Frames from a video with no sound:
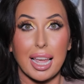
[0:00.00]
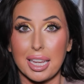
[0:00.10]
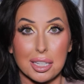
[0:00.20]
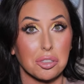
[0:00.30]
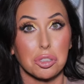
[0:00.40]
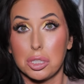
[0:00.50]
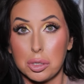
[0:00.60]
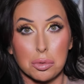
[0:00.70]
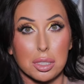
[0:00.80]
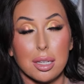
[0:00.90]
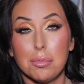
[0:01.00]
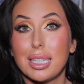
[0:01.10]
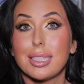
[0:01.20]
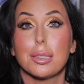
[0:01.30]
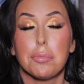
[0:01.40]
and use them,
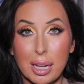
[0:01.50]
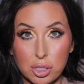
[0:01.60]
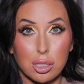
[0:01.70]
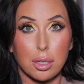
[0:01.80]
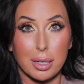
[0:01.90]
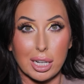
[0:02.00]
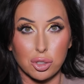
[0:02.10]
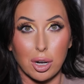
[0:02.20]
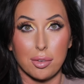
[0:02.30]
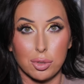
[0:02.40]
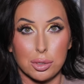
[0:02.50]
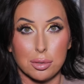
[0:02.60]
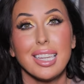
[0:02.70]
especially when I travel.